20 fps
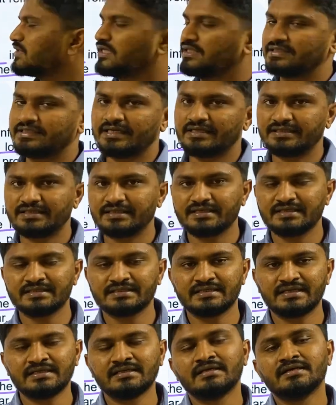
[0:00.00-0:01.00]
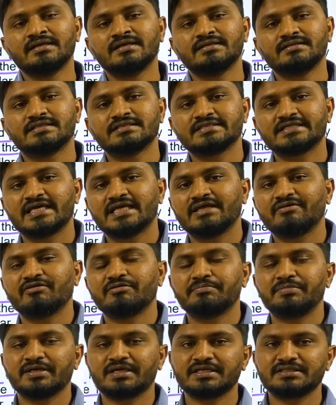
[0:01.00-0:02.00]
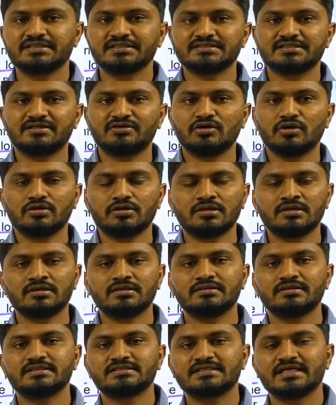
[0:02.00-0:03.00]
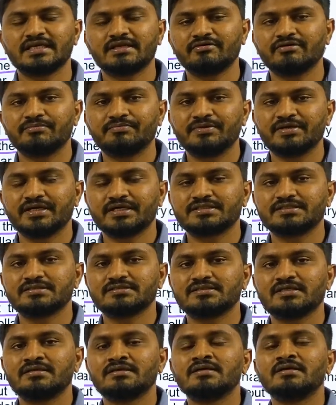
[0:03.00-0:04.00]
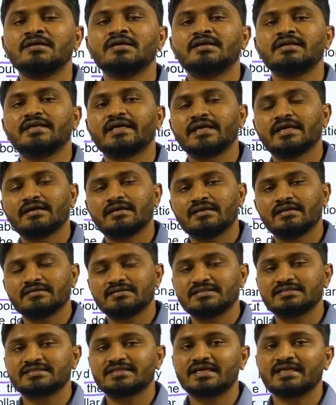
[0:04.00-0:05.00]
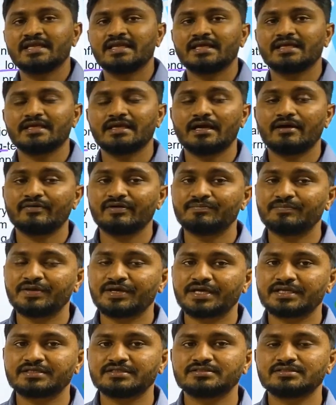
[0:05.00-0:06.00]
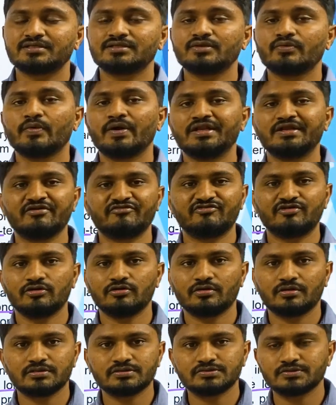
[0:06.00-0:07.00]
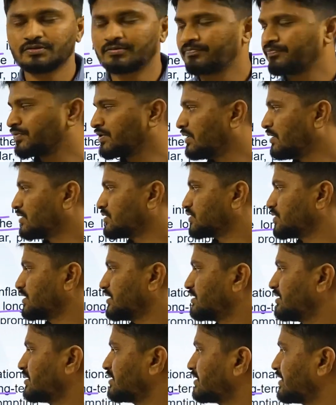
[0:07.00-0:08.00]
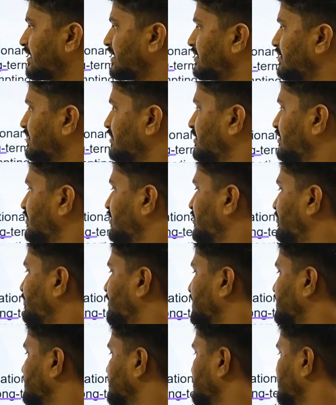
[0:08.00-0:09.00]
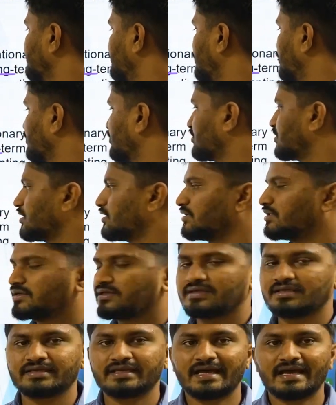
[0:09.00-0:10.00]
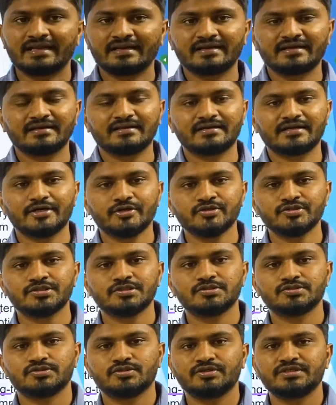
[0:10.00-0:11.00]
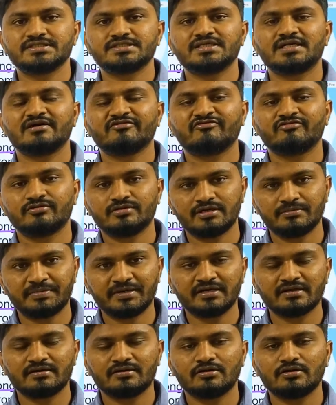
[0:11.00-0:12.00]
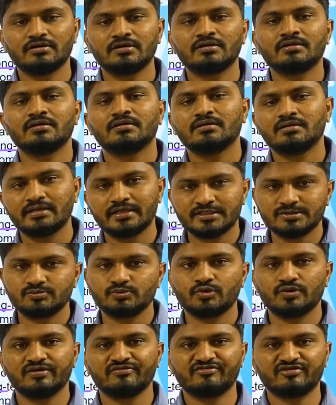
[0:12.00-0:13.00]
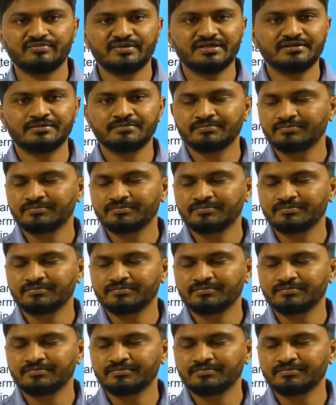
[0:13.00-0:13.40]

they are thinking that this can have implications on dollar, this can have implications on like this can have implications on the value of dollar also. So they think that purchasing power of the dollar can reduce, so instead of depending on dollar, let's move away from it.